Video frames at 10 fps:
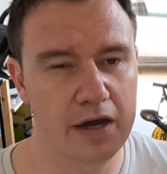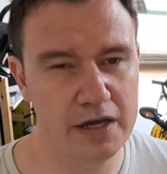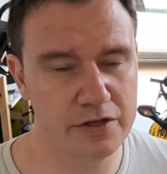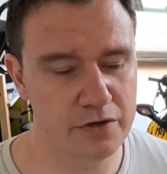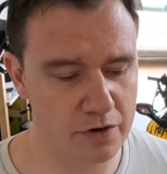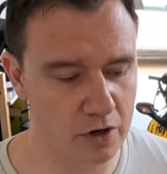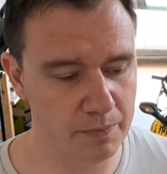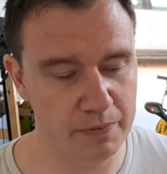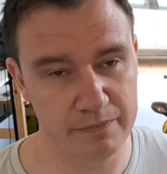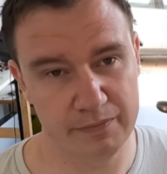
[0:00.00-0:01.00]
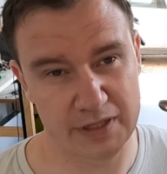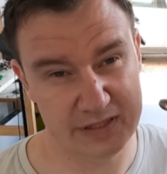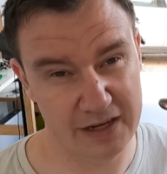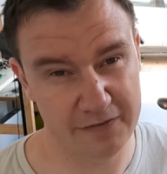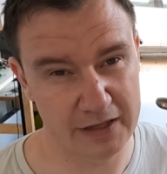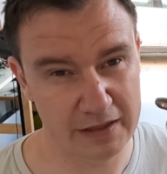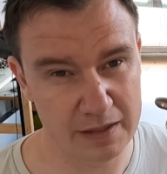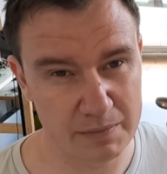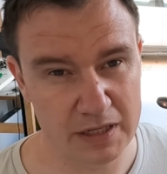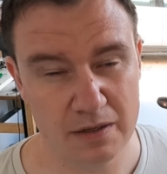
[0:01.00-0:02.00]
In Europe, it's
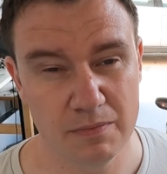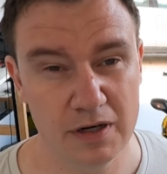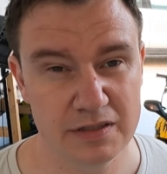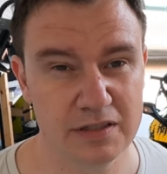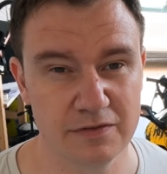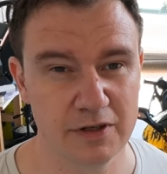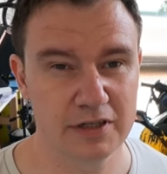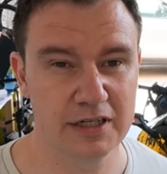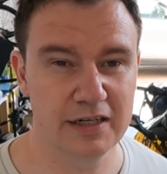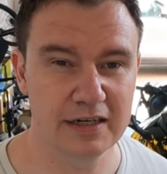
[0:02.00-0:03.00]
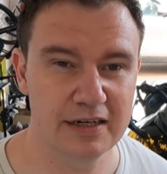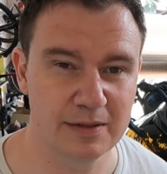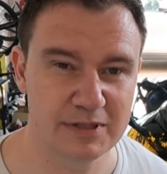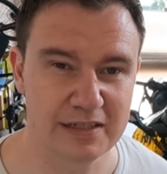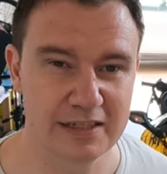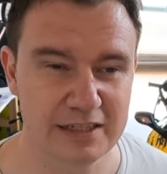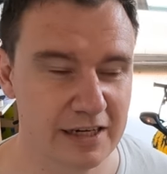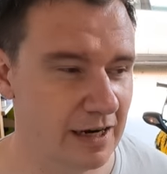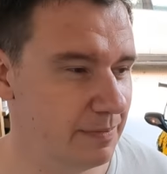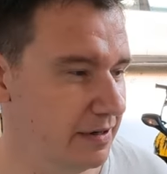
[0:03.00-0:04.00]
definitely me,
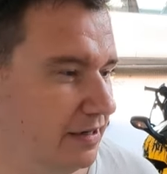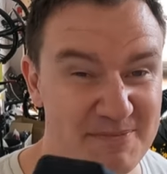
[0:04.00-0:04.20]
martinthevlogger.com/shop.